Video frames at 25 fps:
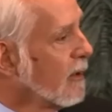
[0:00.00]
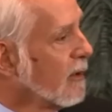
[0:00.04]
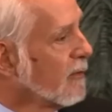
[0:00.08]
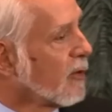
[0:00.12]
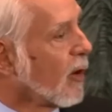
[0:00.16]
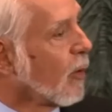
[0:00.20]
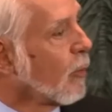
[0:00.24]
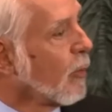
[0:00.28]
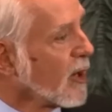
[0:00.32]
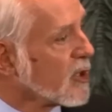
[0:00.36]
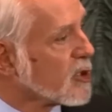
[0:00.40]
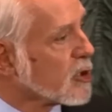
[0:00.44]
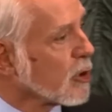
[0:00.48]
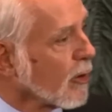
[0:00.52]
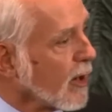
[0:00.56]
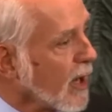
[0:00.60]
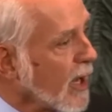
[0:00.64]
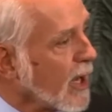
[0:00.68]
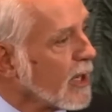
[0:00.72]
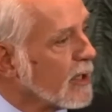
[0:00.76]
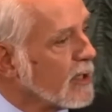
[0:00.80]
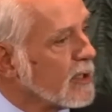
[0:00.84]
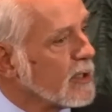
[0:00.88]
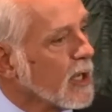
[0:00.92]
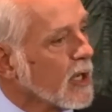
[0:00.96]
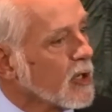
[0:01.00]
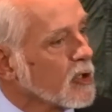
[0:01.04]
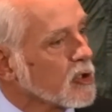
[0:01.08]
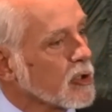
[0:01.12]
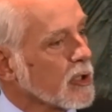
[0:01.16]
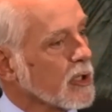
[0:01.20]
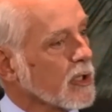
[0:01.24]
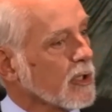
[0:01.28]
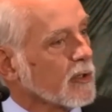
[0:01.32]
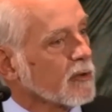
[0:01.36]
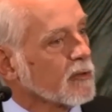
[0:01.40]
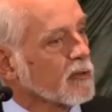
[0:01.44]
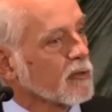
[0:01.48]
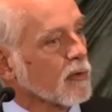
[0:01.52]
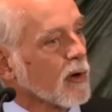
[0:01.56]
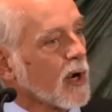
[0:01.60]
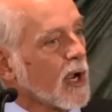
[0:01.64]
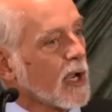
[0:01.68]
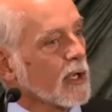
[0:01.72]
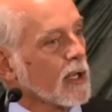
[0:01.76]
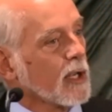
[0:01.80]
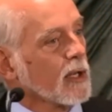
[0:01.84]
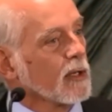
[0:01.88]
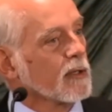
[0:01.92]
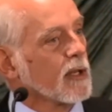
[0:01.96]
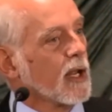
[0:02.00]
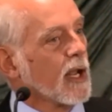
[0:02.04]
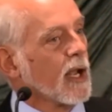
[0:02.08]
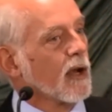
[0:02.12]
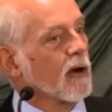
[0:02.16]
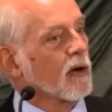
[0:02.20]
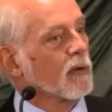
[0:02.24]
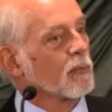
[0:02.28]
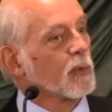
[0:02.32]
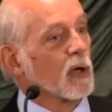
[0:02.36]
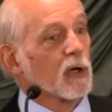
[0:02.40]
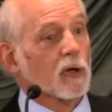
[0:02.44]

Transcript: for what your ADHD is dragging down.